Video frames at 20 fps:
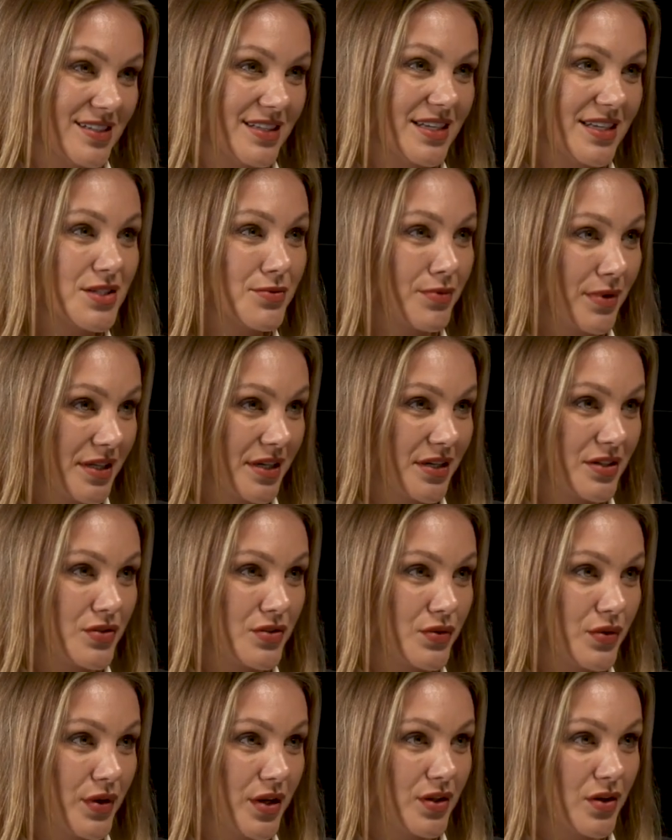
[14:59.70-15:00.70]
That's what I do
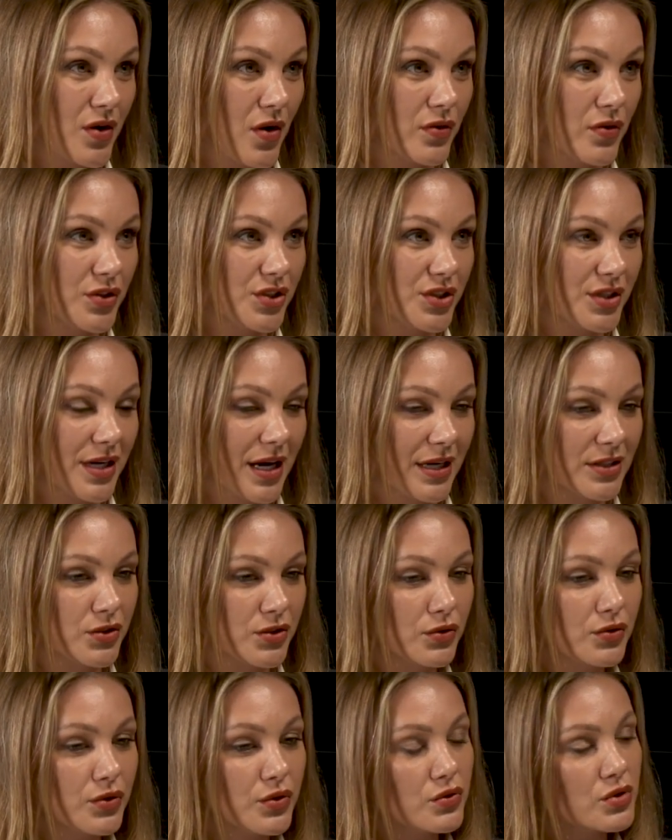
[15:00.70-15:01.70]
in coaching. I
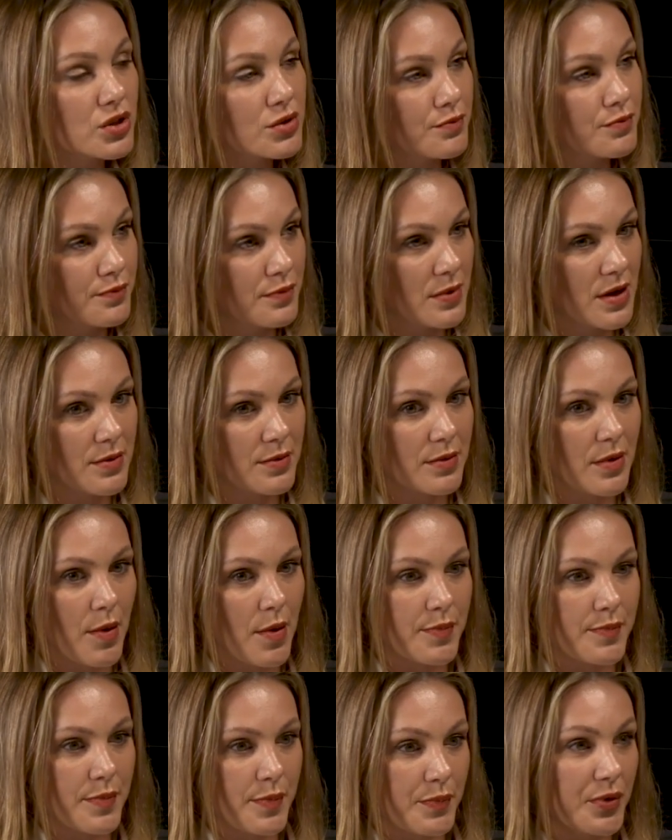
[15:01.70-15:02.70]
don't use
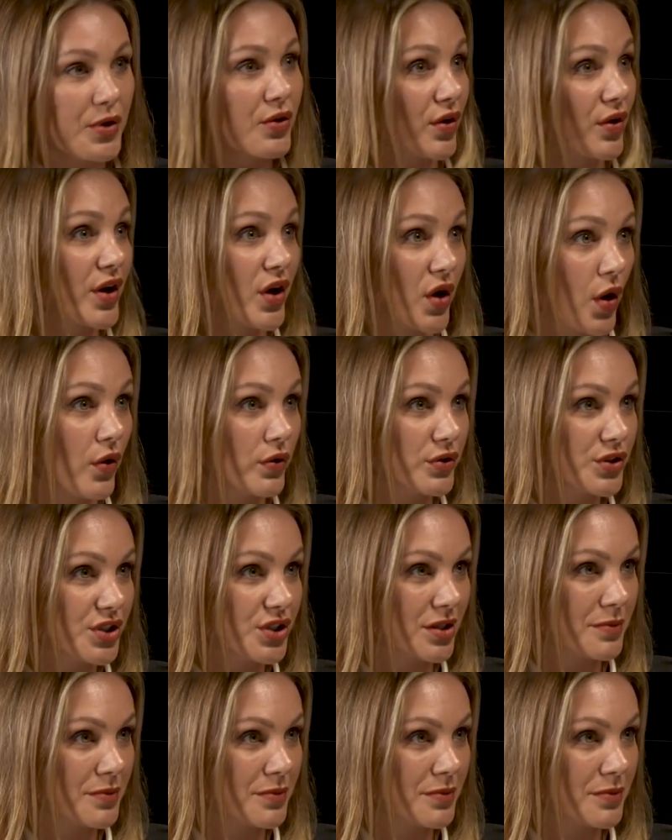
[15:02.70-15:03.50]
purely coaching